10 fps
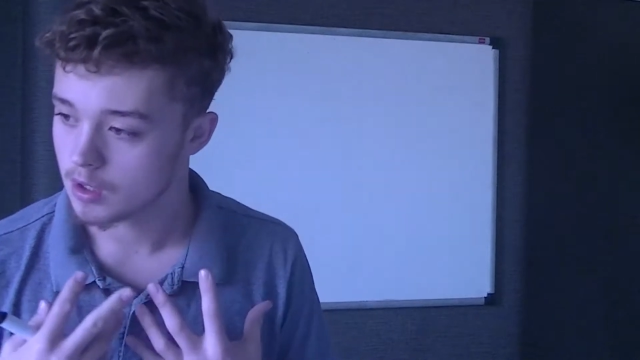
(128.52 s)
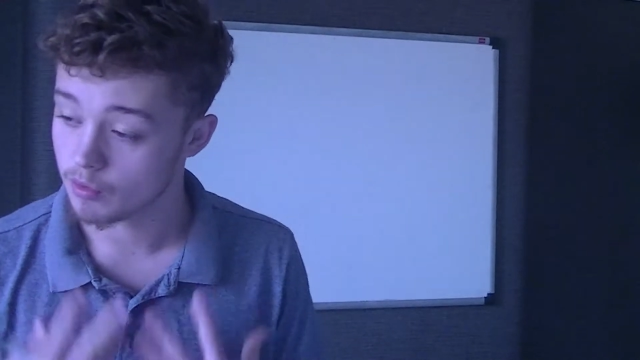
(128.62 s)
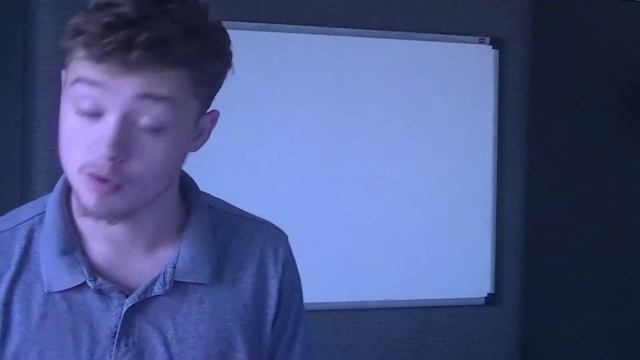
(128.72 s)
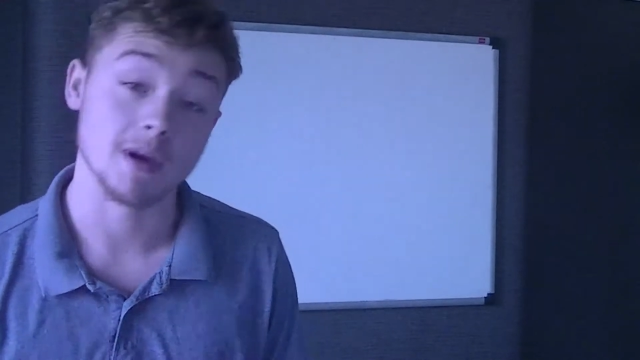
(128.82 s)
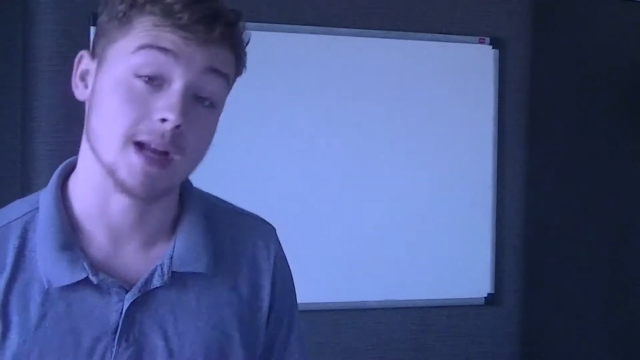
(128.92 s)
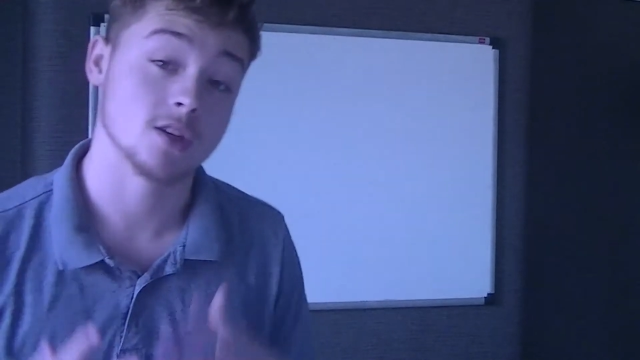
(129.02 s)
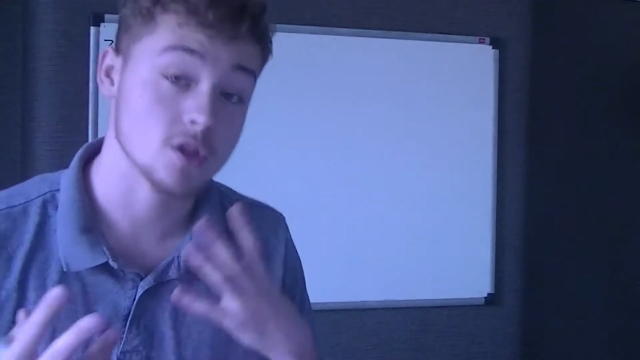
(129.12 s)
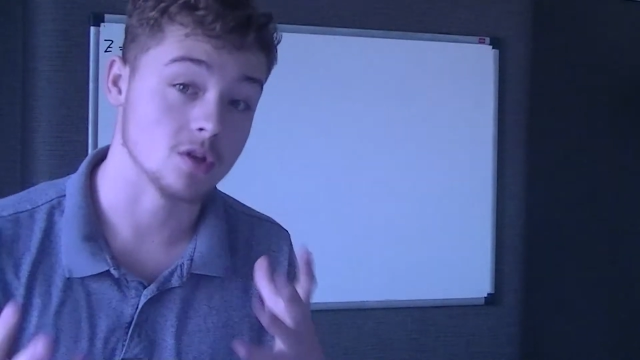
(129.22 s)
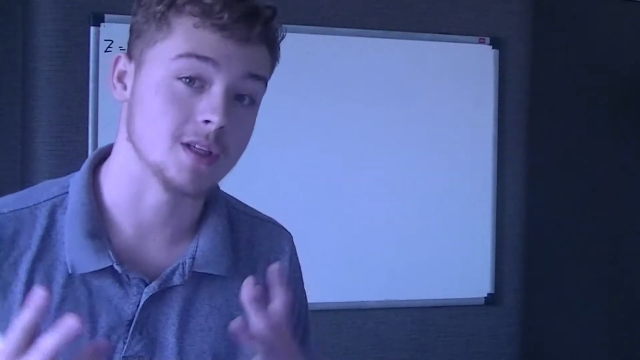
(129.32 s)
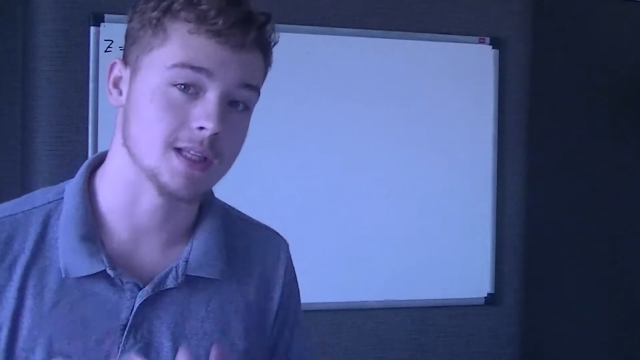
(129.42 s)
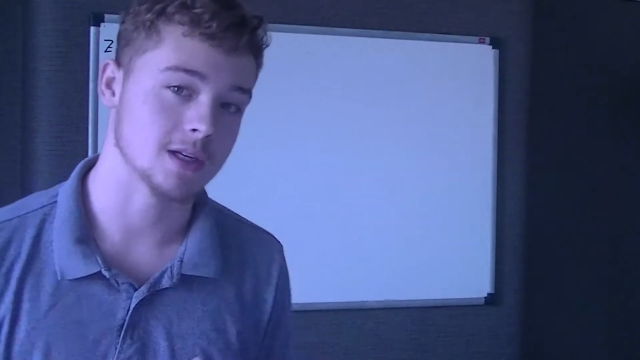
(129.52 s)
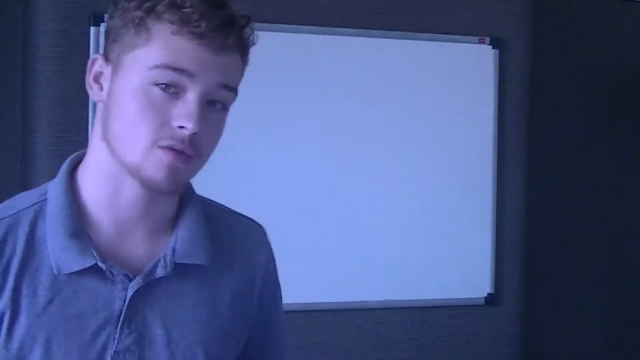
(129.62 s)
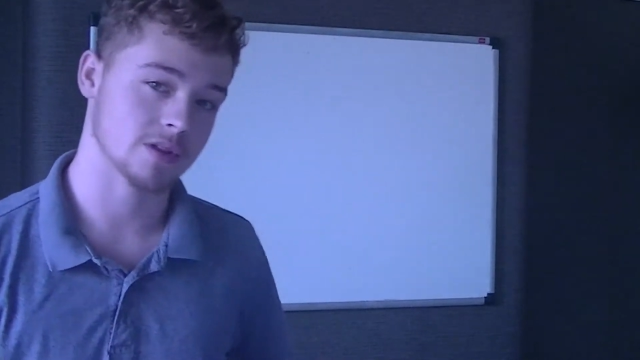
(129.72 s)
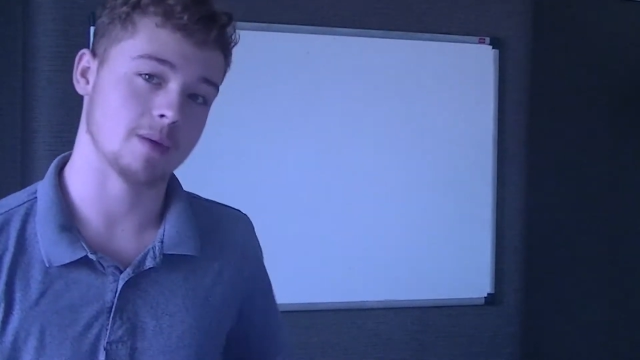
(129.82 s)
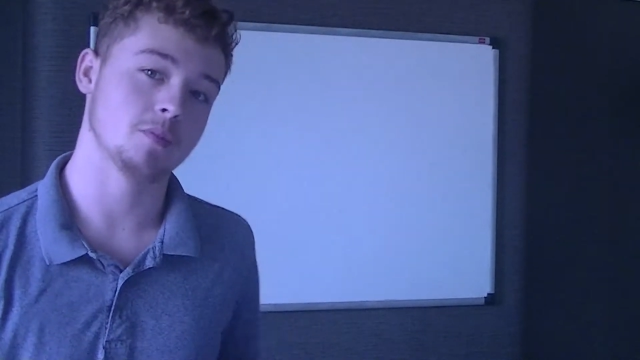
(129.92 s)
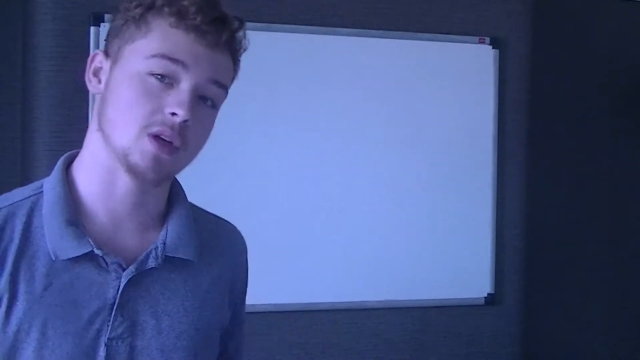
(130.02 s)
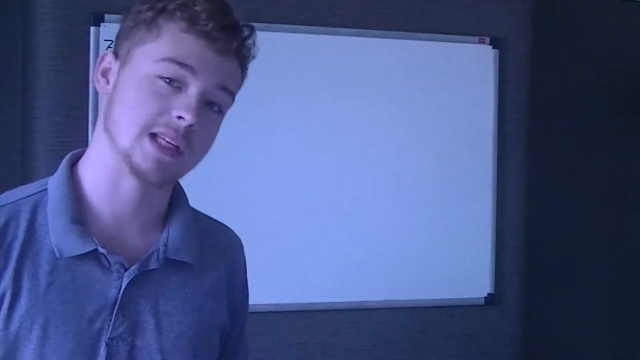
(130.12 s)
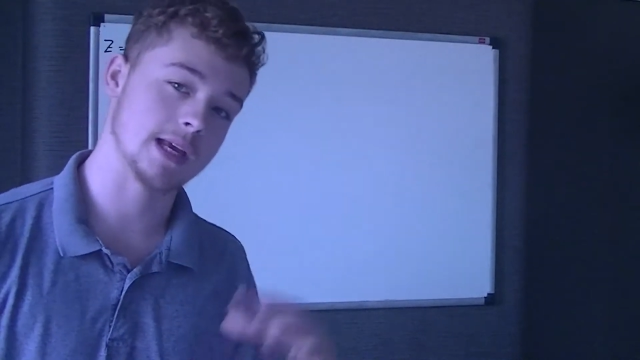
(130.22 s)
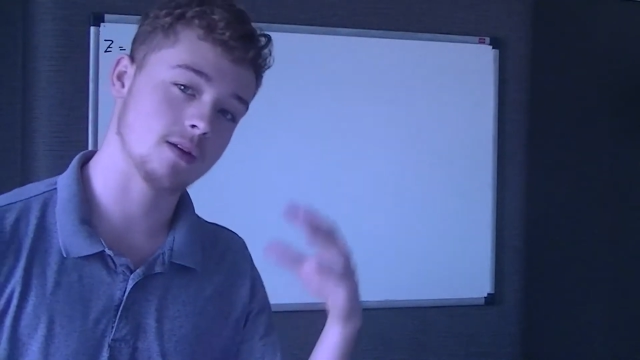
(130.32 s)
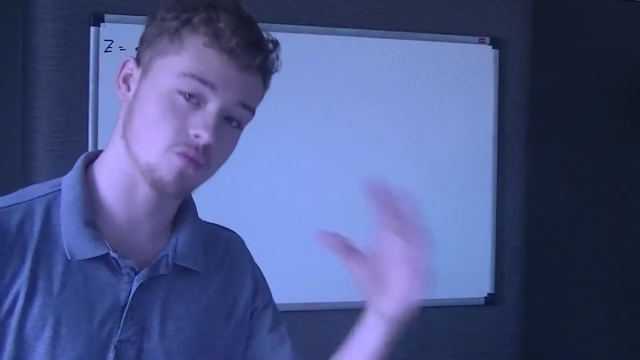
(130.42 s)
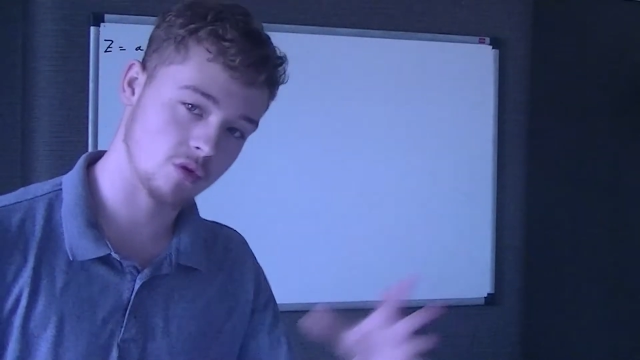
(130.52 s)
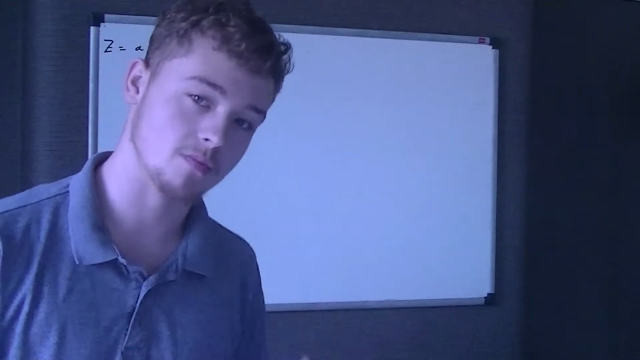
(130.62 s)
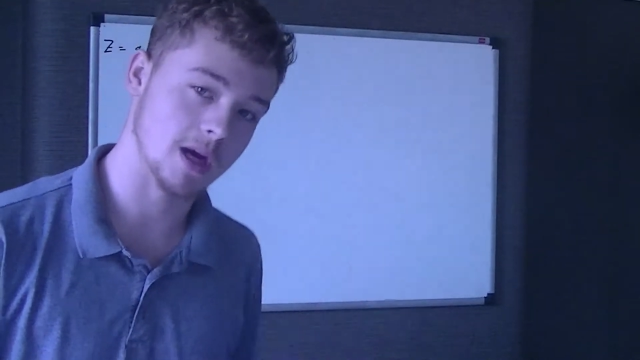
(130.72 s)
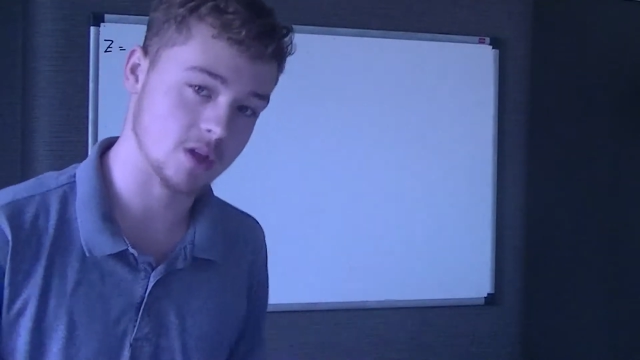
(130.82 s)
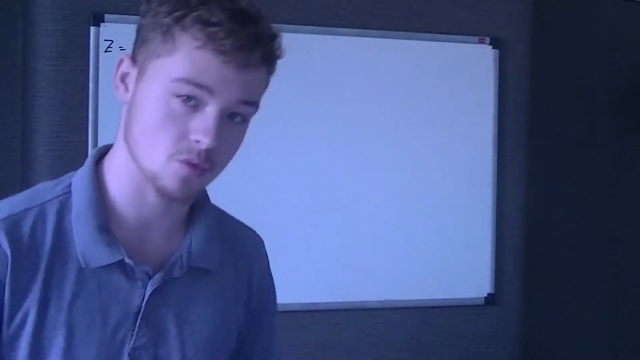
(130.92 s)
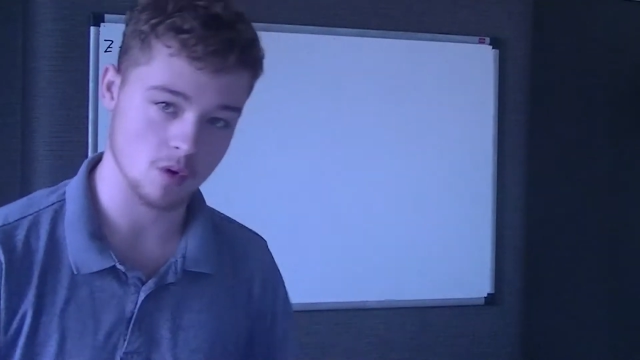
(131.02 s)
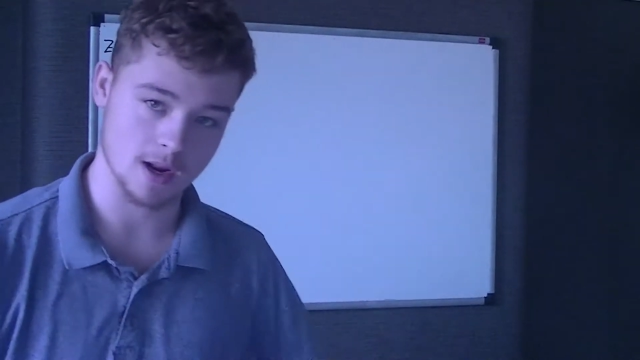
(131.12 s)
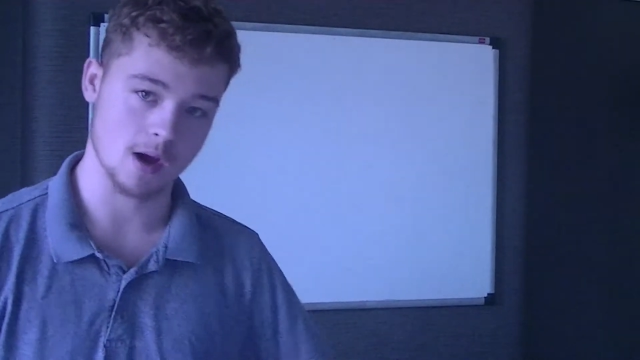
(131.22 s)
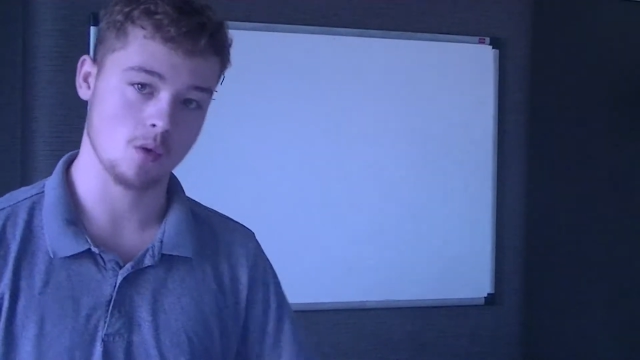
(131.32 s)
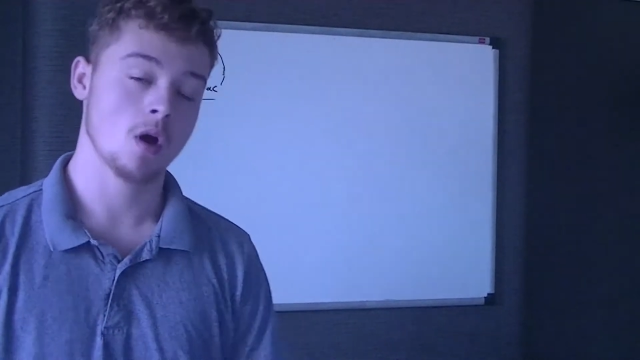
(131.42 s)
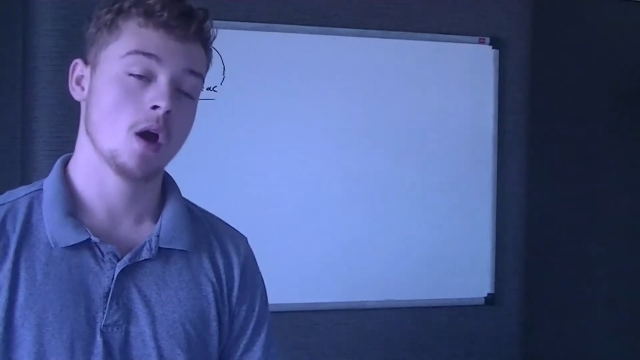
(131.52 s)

root minus 36, for example, you take root minus 1 out,